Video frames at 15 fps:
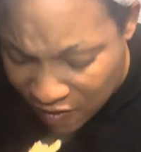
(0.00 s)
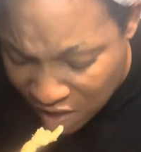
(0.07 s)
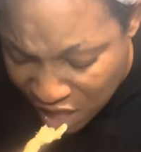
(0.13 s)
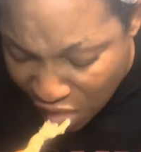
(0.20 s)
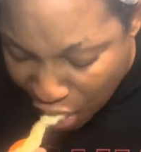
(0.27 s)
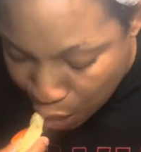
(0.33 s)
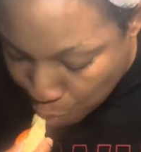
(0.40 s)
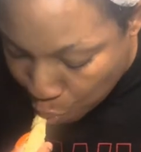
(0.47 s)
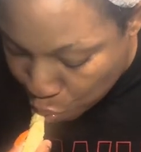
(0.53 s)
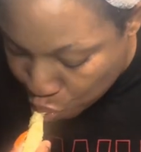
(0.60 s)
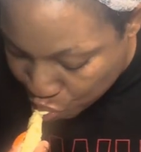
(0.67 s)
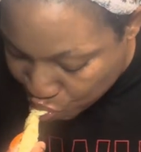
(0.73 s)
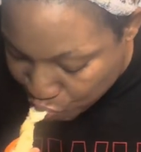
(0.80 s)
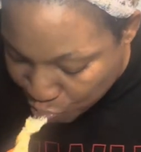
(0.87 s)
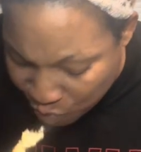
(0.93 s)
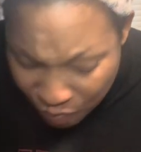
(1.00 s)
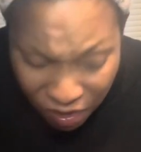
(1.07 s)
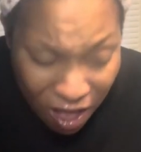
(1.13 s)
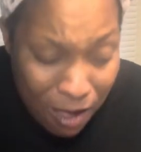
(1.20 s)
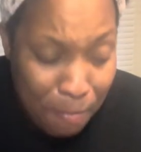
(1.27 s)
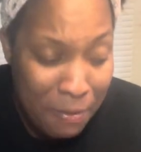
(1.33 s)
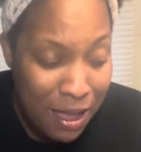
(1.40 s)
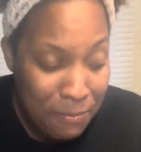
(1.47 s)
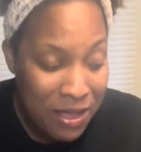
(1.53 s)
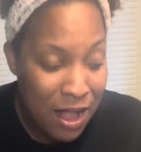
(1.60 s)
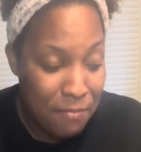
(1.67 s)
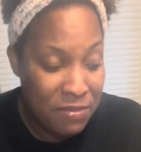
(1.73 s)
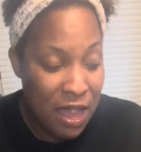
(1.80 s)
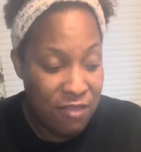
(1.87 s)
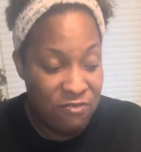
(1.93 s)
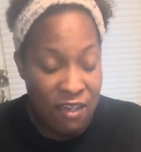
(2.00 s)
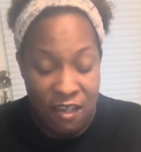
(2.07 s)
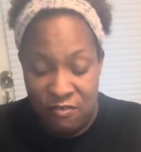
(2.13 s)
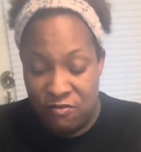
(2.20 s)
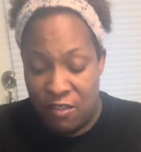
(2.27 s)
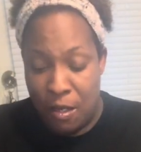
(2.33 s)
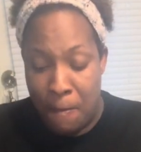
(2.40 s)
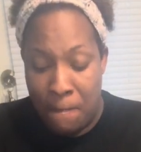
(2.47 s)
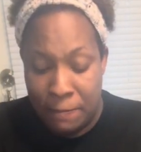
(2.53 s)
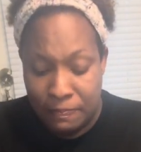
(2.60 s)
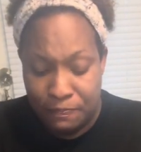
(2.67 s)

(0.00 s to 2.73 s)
did. And maybe I'm not tasting.